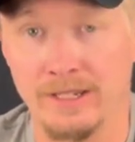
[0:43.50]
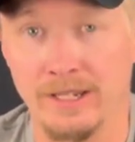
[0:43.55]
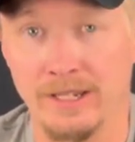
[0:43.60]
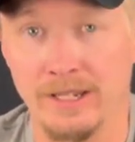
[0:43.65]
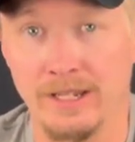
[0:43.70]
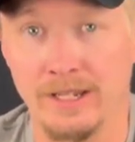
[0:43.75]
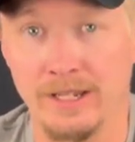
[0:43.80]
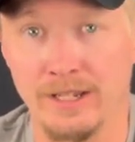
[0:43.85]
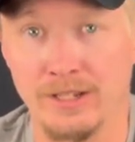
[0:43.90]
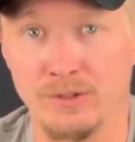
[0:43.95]

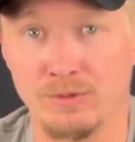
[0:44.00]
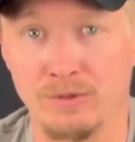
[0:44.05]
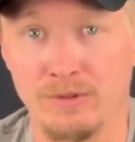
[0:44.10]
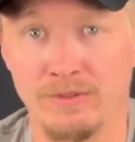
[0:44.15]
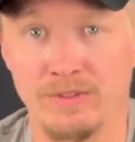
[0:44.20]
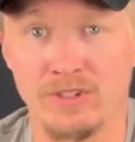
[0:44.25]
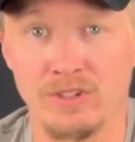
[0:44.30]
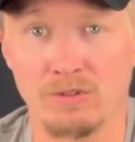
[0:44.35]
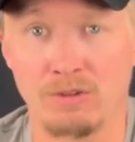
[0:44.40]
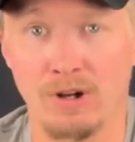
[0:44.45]
as we've
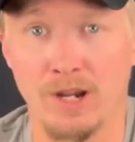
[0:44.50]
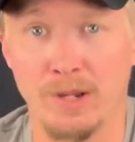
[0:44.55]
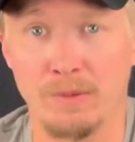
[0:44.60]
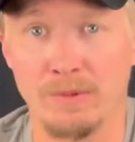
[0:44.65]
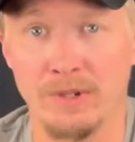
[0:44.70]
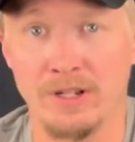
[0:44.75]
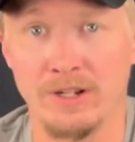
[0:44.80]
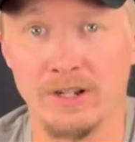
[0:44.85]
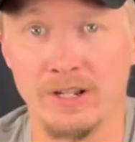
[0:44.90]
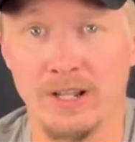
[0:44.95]
described
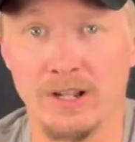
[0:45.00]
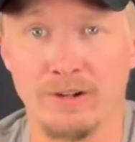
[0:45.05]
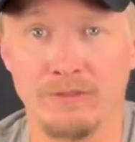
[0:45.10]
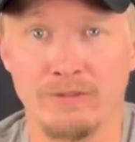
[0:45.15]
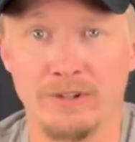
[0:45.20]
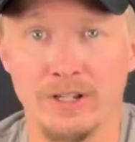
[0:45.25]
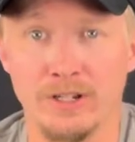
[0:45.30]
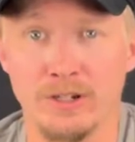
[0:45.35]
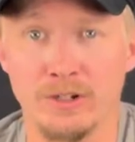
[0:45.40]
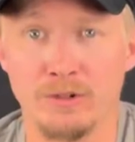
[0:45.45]
in another
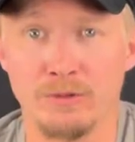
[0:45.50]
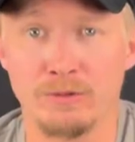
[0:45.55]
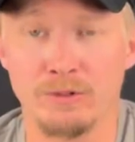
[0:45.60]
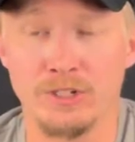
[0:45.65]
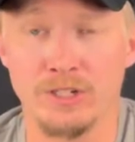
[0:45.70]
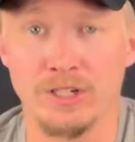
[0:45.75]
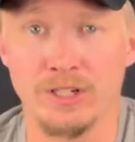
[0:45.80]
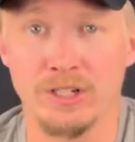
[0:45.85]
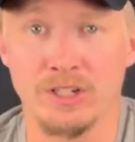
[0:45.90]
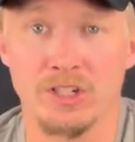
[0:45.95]
video, which
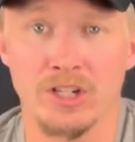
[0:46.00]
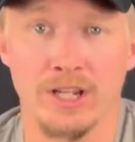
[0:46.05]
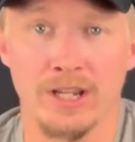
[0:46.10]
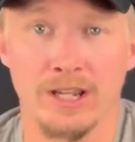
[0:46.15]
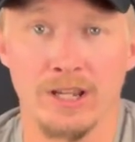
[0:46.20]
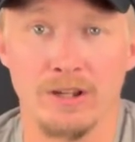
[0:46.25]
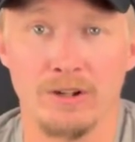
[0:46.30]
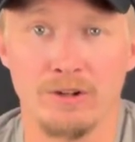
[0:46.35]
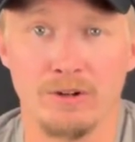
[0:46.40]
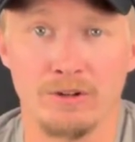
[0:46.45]
you can check
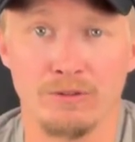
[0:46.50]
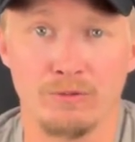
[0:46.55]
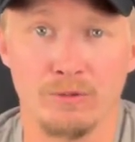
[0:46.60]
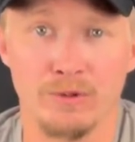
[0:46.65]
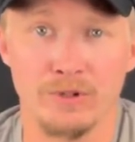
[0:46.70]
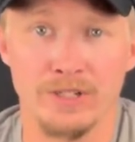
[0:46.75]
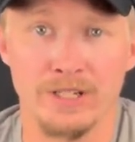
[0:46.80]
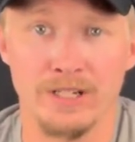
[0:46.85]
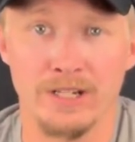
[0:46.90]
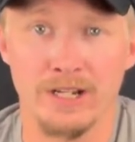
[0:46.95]
out, our
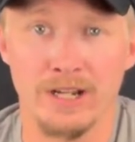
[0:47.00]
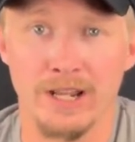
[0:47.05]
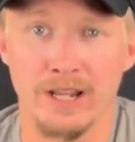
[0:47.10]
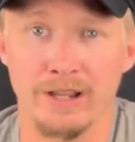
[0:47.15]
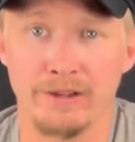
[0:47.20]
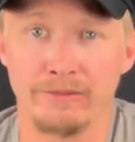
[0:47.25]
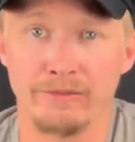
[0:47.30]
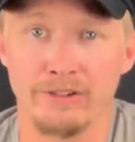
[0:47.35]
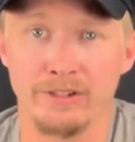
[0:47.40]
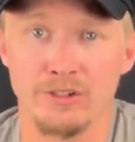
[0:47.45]

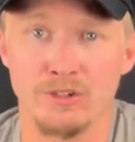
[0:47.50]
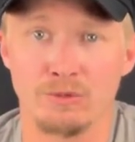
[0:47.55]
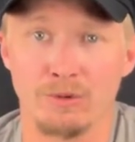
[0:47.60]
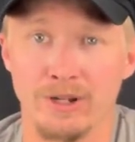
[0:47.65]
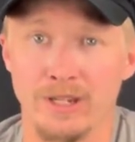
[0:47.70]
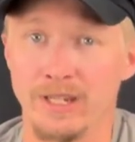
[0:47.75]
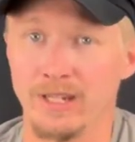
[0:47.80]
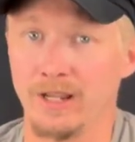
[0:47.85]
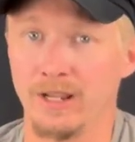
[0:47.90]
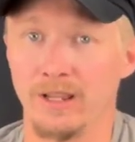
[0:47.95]
14.5-inch
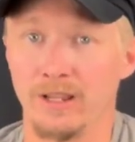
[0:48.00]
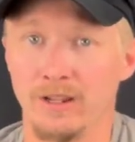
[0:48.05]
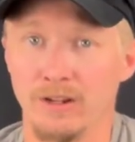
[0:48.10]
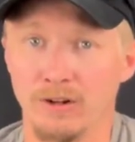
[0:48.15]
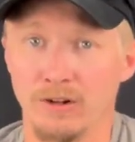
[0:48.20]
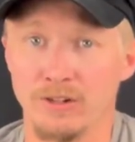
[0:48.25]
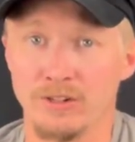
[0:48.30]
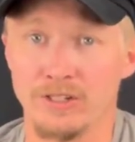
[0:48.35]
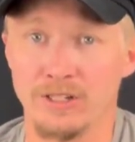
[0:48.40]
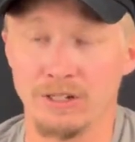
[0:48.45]
RECCE
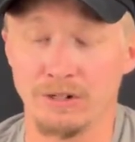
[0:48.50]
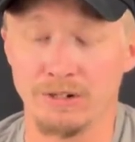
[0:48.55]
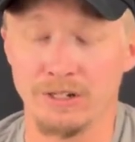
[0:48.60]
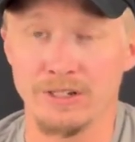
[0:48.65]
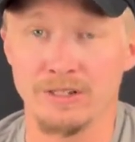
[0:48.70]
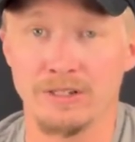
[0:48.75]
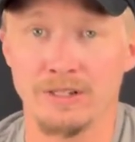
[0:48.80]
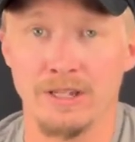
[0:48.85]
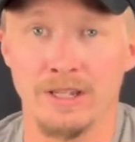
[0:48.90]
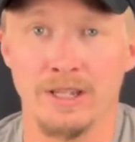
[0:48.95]
IAR
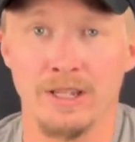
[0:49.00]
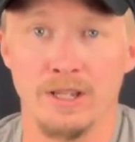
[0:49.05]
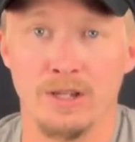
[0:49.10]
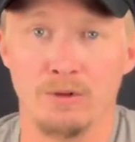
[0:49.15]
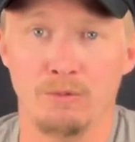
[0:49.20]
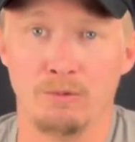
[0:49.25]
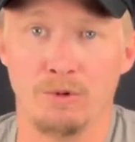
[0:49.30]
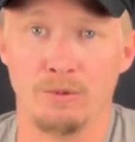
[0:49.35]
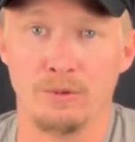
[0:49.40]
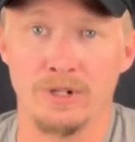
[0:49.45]
series,
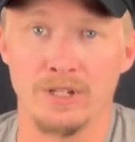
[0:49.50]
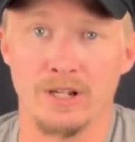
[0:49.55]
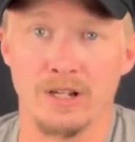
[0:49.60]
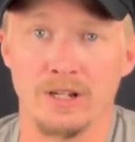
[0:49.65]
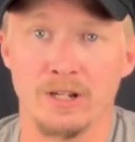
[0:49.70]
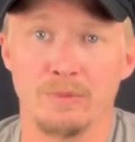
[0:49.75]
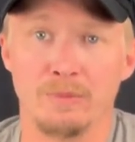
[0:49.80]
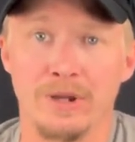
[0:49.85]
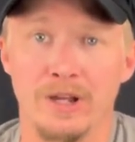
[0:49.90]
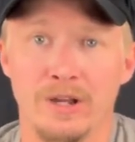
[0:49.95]
where we talk
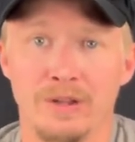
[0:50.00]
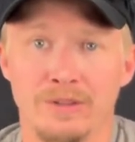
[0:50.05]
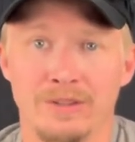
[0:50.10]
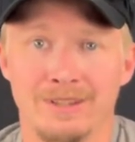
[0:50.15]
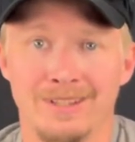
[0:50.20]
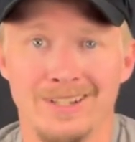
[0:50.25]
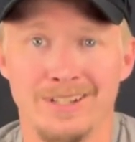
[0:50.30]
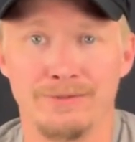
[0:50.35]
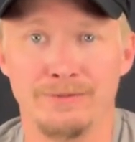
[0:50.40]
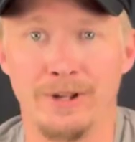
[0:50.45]
about
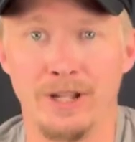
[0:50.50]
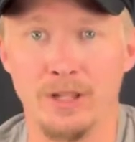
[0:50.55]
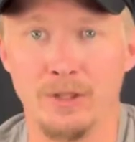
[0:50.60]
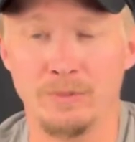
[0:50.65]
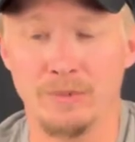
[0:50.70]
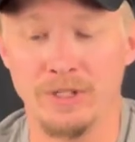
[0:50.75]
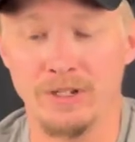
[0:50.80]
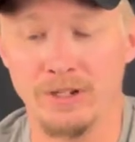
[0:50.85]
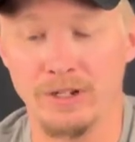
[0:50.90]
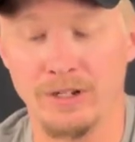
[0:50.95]
the
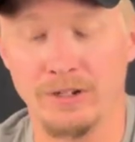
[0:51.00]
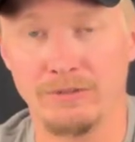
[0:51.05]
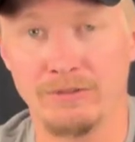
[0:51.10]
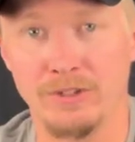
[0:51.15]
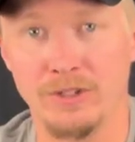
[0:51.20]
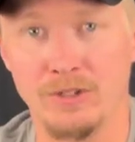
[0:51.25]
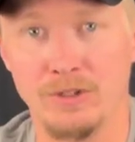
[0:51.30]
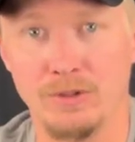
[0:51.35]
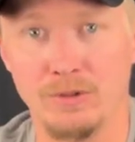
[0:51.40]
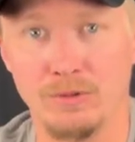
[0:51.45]
development of
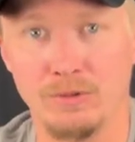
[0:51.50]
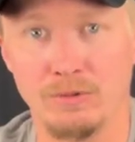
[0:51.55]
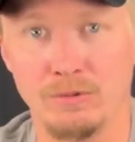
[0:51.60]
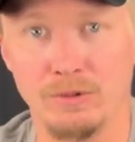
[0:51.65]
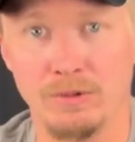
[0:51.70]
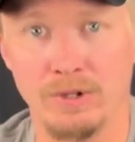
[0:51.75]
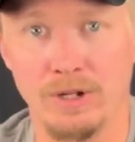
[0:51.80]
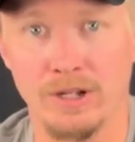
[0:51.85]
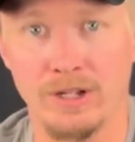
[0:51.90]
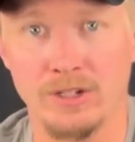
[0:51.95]
the new
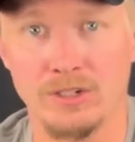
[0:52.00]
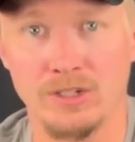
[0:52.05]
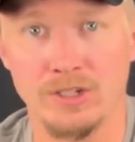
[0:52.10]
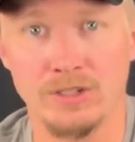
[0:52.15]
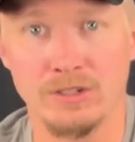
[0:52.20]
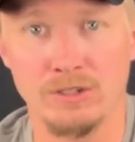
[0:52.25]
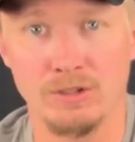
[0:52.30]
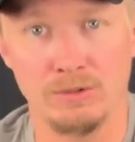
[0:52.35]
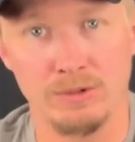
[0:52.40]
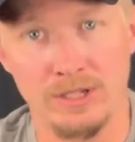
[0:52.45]
Gen
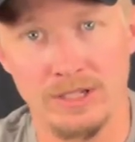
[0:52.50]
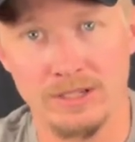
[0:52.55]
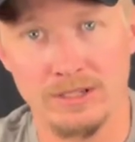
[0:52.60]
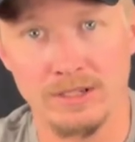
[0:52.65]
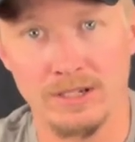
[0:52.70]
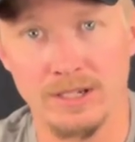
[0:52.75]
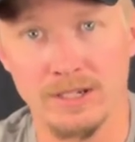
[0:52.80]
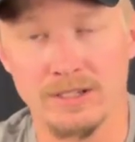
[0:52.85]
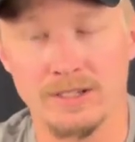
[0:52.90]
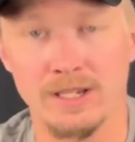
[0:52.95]
2 heat
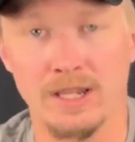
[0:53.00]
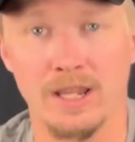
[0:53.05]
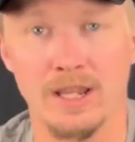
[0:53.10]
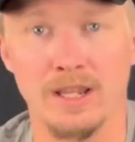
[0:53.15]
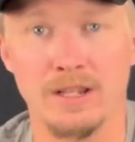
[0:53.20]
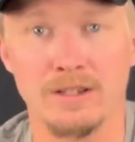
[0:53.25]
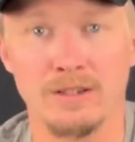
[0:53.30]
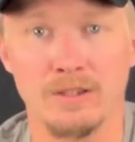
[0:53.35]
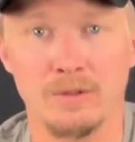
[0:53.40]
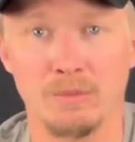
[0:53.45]
sinks
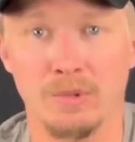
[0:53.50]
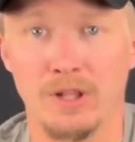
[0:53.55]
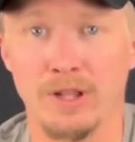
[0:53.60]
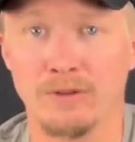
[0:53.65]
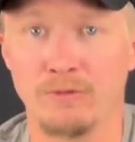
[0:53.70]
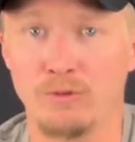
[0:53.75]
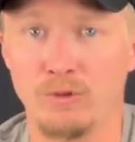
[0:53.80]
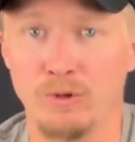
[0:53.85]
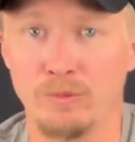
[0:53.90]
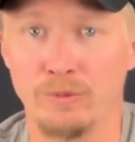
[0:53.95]
and the
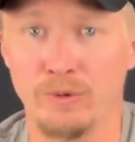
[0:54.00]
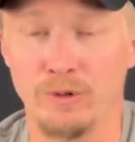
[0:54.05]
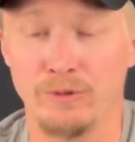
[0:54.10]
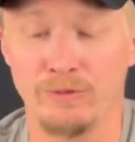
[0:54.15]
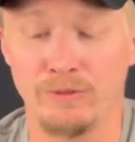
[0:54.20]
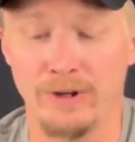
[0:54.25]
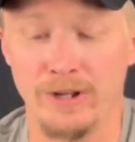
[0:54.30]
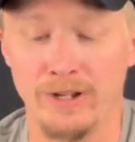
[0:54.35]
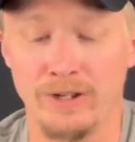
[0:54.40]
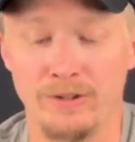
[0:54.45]
Block 4
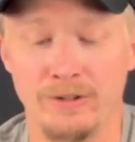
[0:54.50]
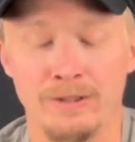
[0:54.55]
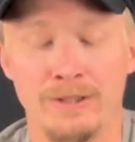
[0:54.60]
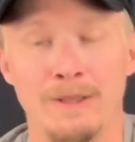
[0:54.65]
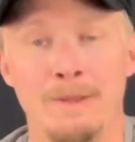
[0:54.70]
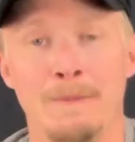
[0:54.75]
profile.